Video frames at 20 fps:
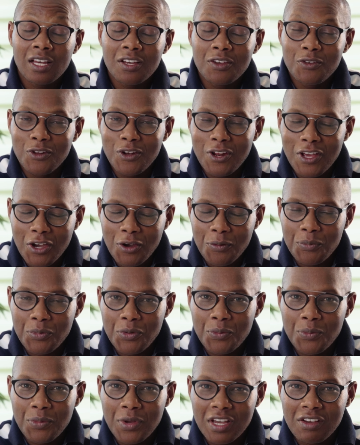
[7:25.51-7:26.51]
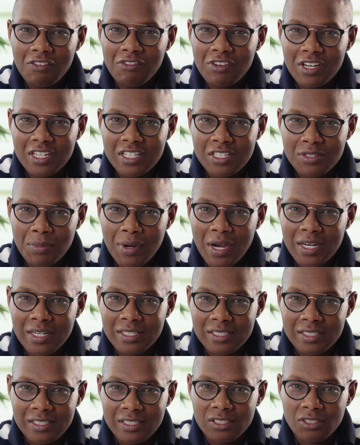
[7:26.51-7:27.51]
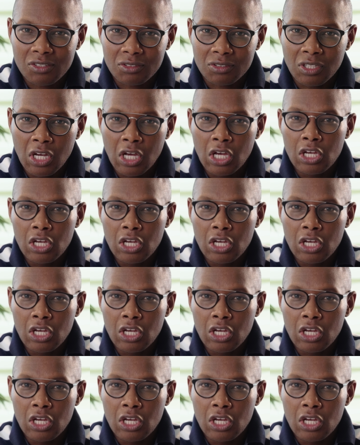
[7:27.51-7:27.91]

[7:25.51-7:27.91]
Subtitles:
will help you make very smart decisions.